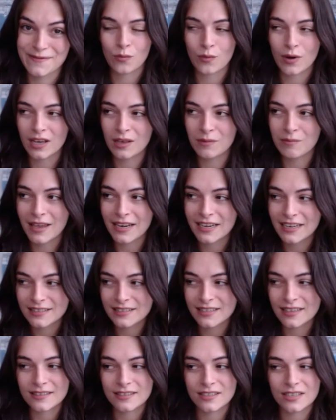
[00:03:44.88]
While many
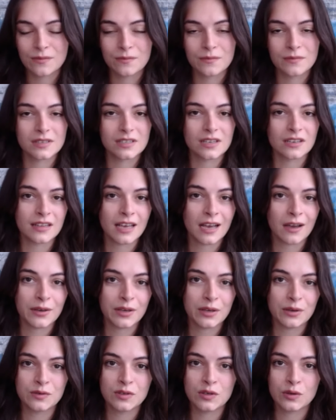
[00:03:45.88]
systems allow
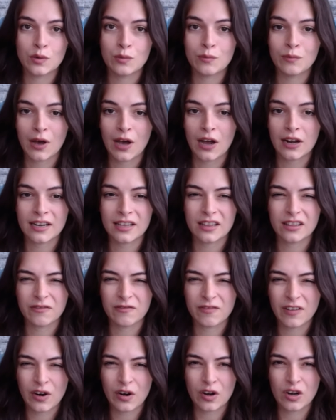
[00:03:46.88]
you to embody the
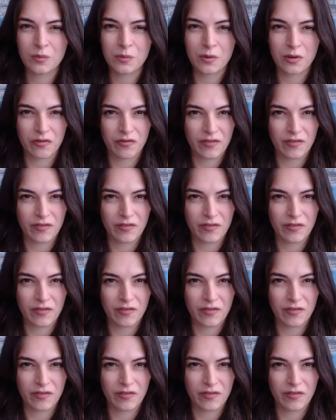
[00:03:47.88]
veritable